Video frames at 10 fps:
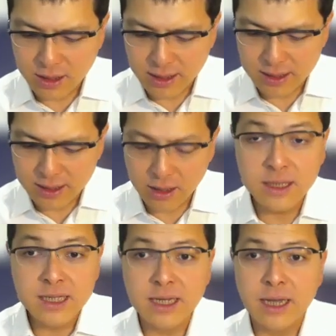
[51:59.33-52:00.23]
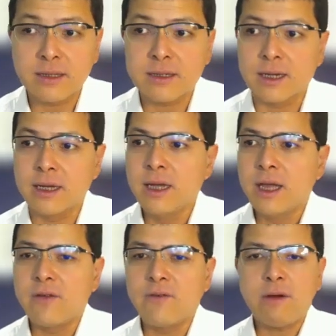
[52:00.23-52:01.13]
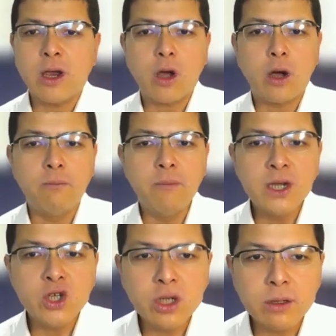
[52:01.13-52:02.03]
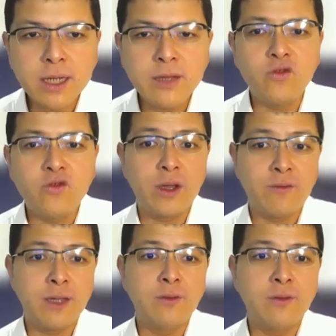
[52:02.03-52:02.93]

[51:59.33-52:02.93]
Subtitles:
at the onset, a very commercially driven